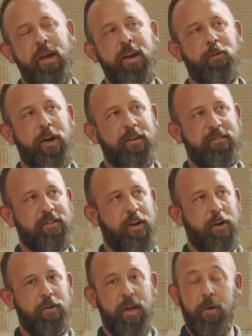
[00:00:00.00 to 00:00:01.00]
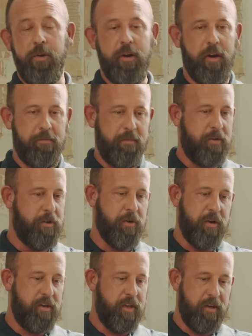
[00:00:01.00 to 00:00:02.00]
anyway, so yeah, we ended up
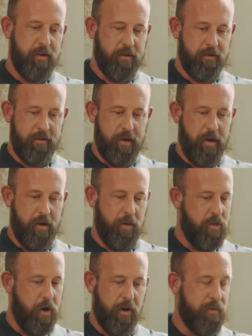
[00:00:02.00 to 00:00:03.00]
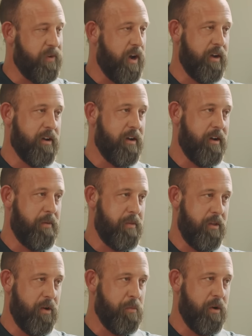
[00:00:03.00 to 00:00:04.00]
doing a deal with all of Icom
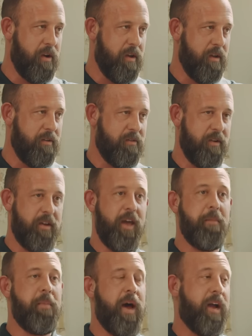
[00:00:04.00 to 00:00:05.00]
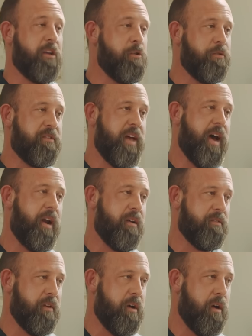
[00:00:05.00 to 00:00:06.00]
and their brands, and came back, used that
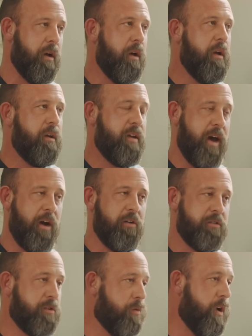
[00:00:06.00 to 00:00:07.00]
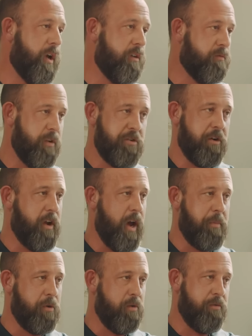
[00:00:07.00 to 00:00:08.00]
as a catalyst to raise venture
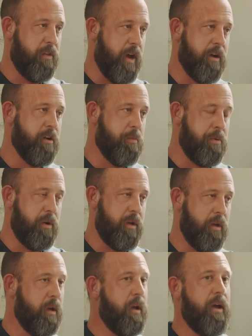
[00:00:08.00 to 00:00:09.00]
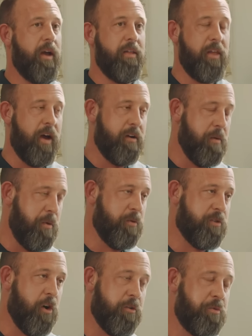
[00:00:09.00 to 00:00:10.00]
capital for that company. And that company
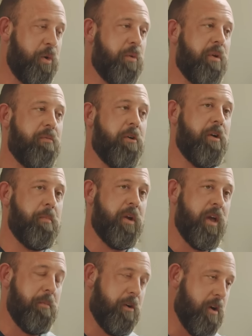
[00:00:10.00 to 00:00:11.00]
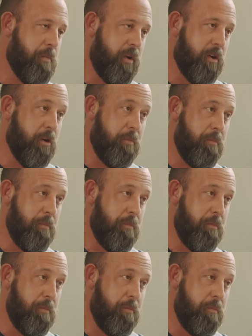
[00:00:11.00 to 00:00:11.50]
was called Tweet River. It became a company called